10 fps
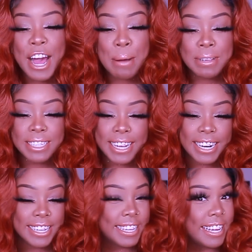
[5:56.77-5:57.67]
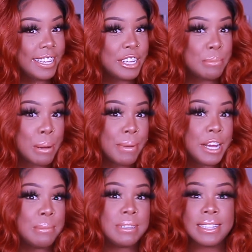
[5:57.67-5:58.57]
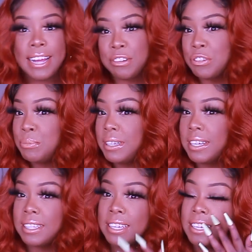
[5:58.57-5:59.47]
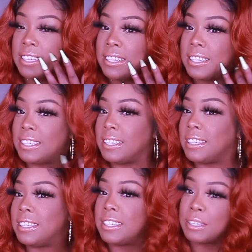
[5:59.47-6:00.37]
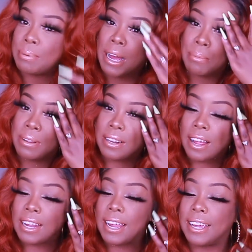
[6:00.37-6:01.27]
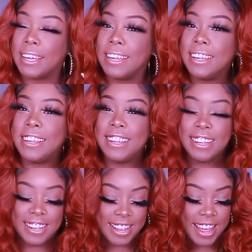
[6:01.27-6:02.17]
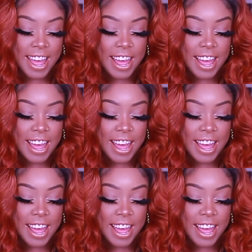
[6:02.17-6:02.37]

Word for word: I'm excited that, you know, my makeup is natural, because it is this is this is popping. I like it.